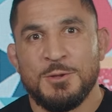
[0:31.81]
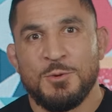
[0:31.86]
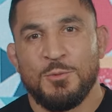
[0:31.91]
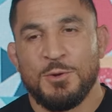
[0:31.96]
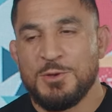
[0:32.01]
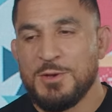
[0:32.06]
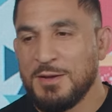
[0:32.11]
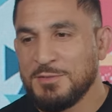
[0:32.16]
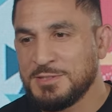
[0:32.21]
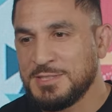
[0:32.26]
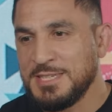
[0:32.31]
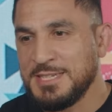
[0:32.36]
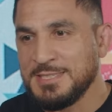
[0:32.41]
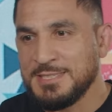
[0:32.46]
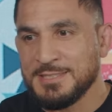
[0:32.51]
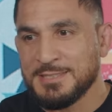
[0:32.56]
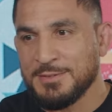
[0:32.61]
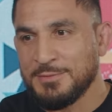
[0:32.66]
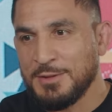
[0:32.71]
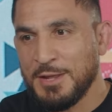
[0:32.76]
where you have
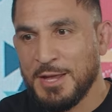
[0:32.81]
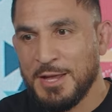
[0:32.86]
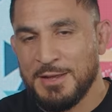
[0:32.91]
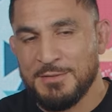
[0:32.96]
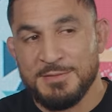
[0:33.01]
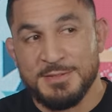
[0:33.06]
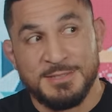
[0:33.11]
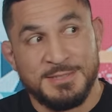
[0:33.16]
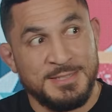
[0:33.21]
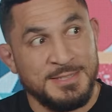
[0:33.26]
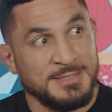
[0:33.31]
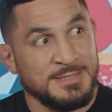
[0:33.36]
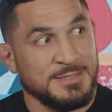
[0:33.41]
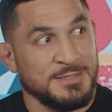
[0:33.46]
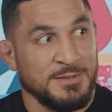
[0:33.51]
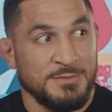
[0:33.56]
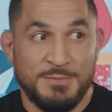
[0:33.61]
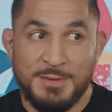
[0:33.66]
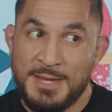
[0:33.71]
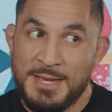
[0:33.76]
seasons of love and seasons
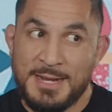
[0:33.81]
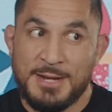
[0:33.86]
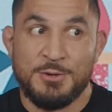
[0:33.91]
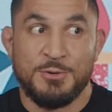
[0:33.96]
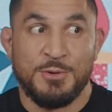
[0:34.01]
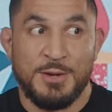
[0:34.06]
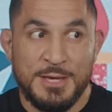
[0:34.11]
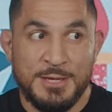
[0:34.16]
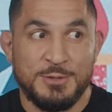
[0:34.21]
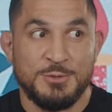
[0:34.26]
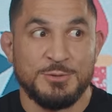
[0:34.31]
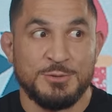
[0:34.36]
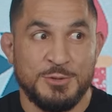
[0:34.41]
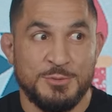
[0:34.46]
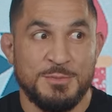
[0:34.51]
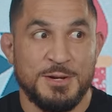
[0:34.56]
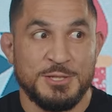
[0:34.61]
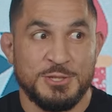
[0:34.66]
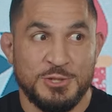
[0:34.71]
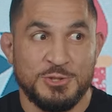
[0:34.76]
of, man, I don't like you too
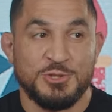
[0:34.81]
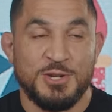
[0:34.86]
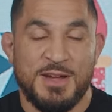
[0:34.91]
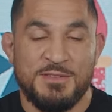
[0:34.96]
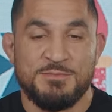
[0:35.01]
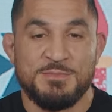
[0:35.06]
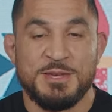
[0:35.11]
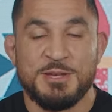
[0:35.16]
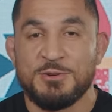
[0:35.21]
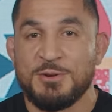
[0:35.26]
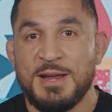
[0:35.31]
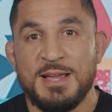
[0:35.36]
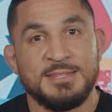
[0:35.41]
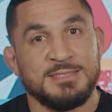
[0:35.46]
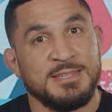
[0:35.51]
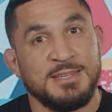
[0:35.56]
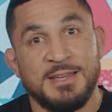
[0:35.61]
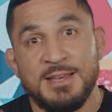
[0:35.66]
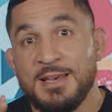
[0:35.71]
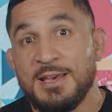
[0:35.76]
much, you're driving me
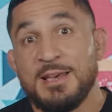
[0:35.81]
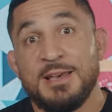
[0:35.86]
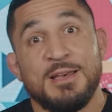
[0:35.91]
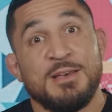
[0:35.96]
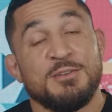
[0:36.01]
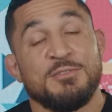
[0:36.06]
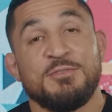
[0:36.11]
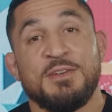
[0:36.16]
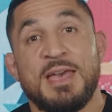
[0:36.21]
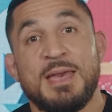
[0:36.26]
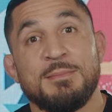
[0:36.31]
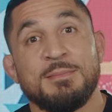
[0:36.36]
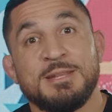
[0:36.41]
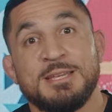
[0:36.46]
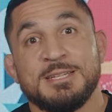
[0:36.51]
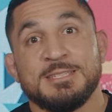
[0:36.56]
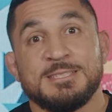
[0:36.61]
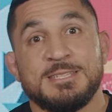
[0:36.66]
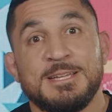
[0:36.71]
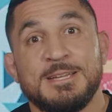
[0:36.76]
crazy, family
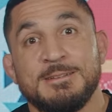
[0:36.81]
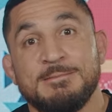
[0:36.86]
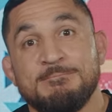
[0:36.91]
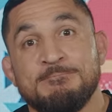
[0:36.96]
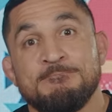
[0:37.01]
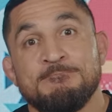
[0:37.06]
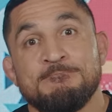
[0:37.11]
is it.